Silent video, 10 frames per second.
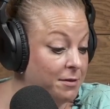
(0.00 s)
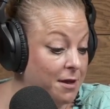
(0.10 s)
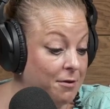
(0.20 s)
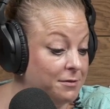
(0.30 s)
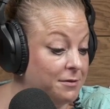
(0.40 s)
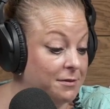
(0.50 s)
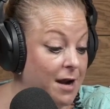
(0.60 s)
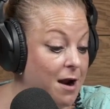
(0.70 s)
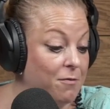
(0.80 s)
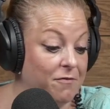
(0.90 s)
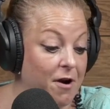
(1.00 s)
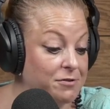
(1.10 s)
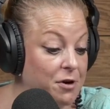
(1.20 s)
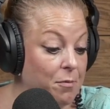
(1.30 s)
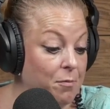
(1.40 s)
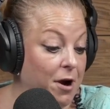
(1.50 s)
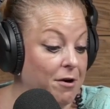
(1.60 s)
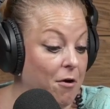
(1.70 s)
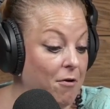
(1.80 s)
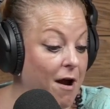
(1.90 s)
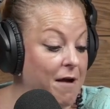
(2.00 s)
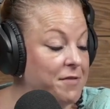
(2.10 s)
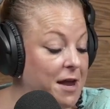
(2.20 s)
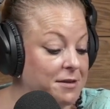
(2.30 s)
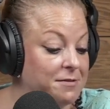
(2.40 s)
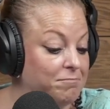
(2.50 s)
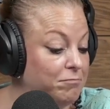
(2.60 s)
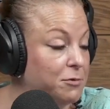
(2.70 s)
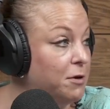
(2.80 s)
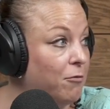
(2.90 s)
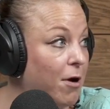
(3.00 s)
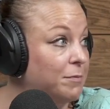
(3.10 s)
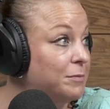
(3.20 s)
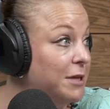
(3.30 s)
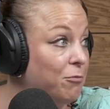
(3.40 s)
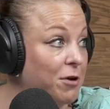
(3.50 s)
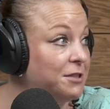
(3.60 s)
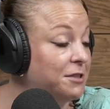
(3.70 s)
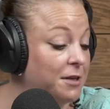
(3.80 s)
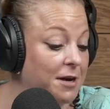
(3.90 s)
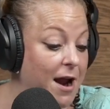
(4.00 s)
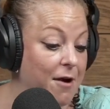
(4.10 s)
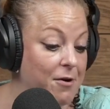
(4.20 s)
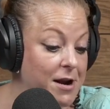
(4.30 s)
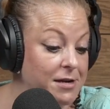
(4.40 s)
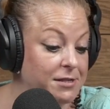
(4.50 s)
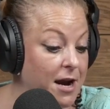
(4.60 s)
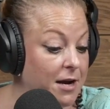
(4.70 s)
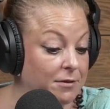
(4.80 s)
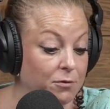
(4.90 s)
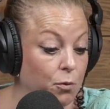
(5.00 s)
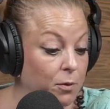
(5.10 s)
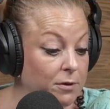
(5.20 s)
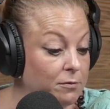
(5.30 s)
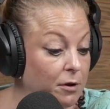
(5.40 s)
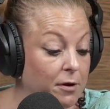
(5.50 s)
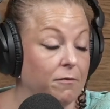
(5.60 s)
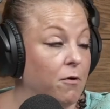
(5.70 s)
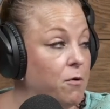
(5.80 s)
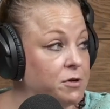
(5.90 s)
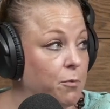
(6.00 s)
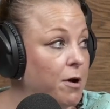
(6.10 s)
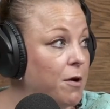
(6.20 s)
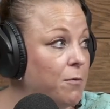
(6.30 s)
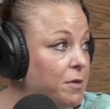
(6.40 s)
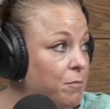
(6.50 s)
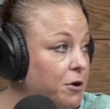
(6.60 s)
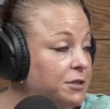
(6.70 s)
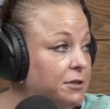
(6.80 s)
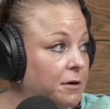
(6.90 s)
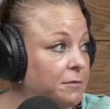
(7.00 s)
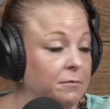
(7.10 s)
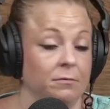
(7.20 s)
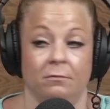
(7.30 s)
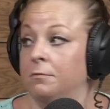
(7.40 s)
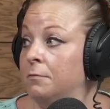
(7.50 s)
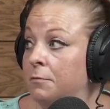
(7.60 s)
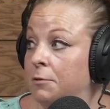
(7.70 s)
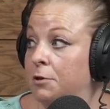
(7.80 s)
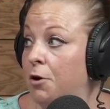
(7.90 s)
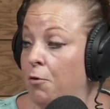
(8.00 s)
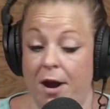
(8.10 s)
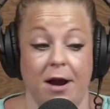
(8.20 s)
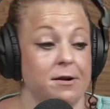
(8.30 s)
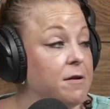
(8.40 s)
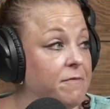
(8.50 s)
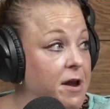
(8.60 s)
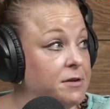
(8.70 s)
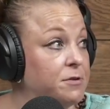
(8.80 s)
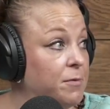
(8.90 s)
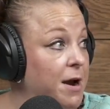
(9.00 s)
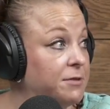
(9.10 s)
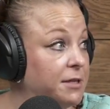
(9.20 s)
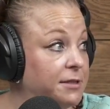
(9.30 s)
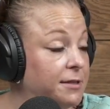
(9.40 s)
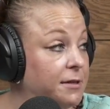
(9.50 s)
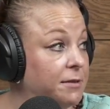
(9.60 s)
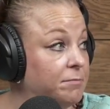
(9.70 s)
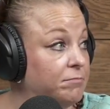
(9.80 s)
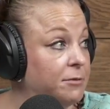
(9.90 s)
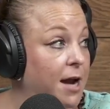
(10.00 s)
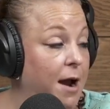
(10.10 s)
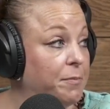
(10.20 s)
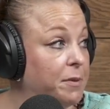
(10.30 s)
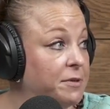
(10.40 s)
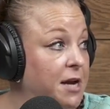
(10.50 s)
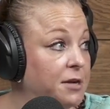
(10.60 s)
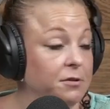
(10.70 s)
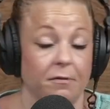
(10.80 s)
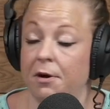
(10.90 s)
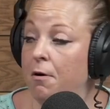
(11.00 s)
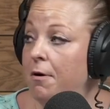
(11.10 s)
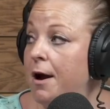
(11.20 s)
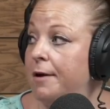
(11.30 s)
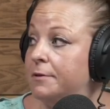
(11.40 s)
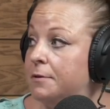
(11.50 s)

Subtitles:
There's now a Firestone brand archive that is incredibly rich in heritage, and we're looking forward to working with Bridgestone to create an event around it to tap the potential of the archives.